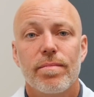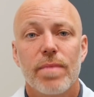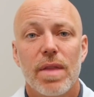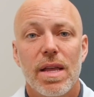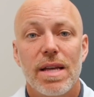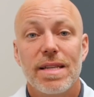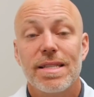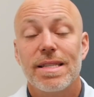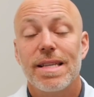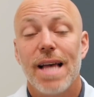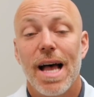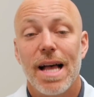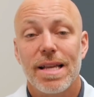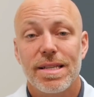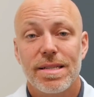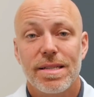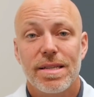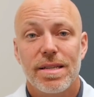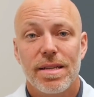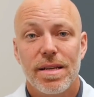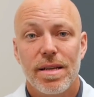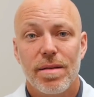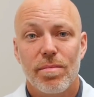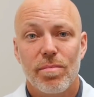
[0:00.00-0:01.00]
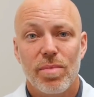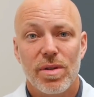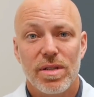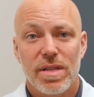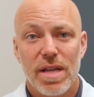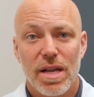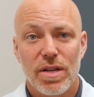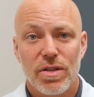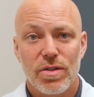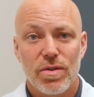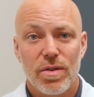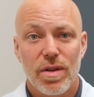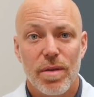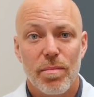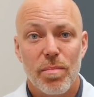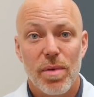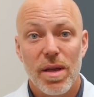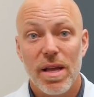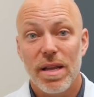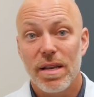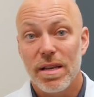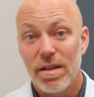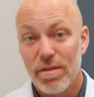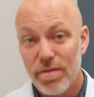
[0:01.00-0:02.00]
assessed and potentially
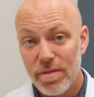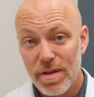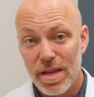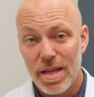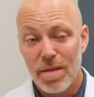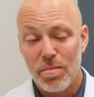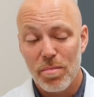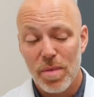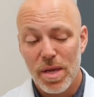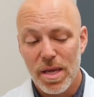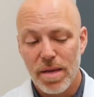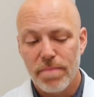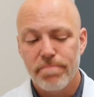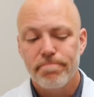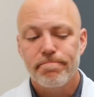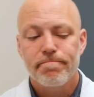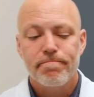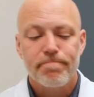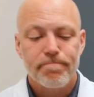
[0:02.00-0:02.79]
pinned if need be.